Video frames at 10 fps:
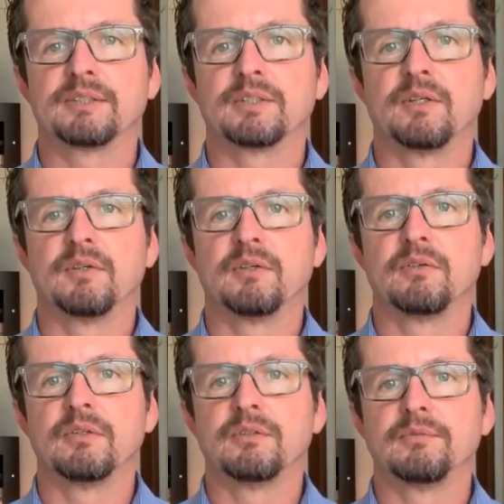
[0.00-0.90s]
So
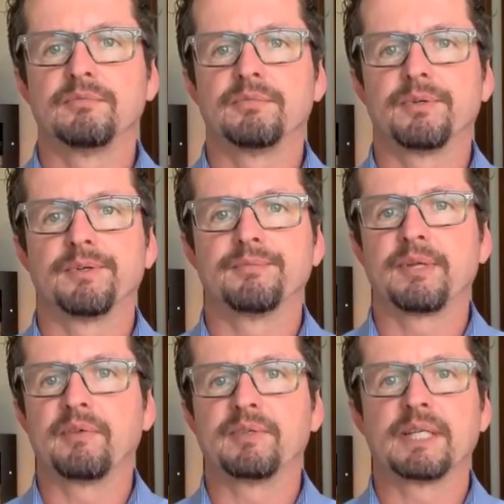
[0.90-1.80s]
for
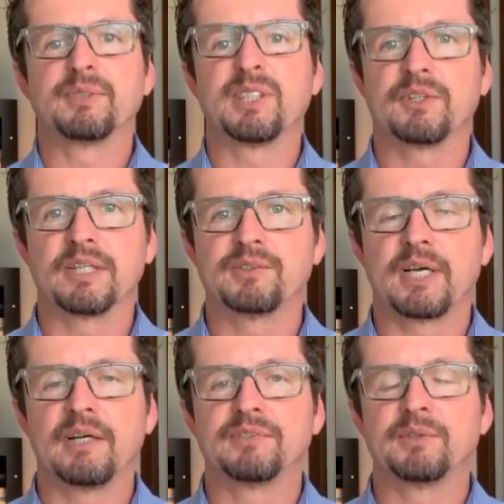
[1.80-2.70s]
every time she tried to
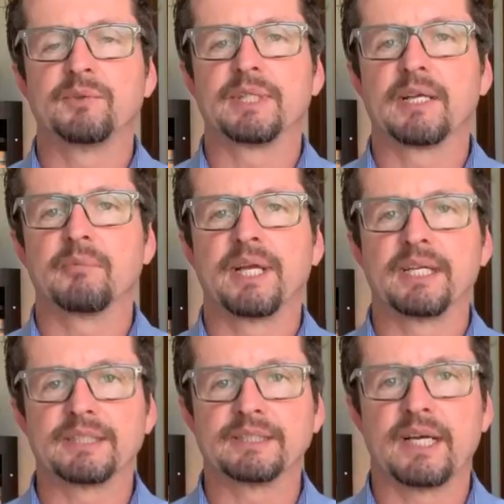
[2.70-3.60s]
drive, she would get a
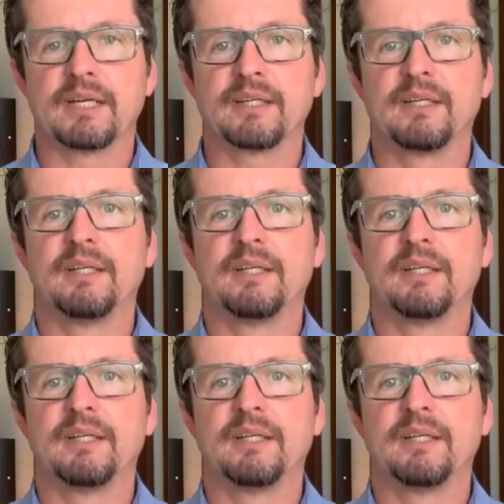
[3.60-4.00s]
panic attack.